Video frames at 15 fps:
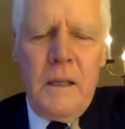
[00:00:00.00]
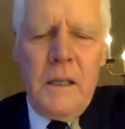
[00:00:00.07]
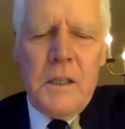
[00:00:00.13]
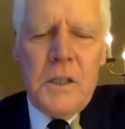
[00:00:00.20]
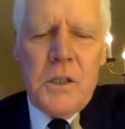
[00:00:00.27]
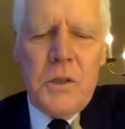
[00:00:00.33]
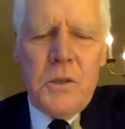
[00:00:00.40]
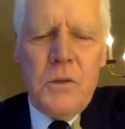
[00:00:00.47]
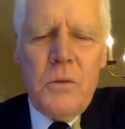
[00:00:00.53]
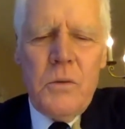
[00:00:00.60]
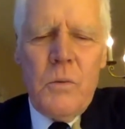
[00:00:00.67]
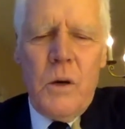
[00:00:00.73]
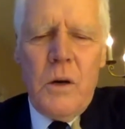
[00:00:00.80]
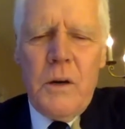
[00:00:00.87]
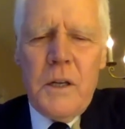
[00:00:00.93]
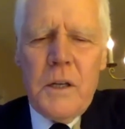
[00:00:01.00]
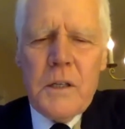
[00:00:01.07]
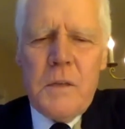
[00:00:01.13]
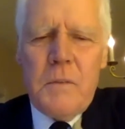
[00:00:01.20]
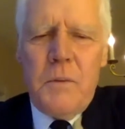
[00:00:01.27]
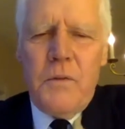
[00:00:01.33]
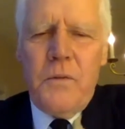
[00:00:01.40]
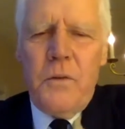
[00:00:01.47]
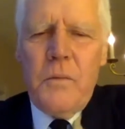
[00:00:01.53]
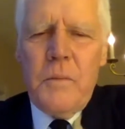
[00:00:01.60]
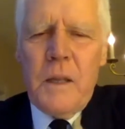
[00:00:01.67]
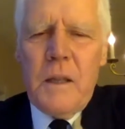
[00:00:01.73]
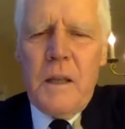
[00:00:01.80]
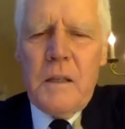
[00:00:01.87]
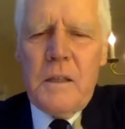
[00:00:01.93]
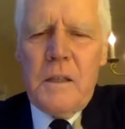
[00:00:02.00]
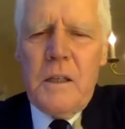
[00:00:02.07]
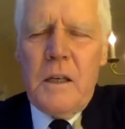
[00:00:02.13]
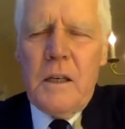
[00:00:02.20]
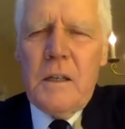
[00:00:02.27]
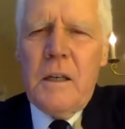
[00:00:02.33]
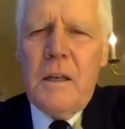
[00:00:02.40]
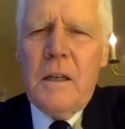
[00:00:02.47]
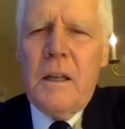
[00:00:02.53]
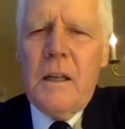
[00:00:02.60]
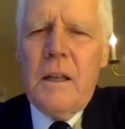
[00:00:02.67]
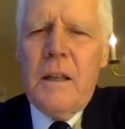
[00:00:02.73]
these two warriors are performing their dhyana,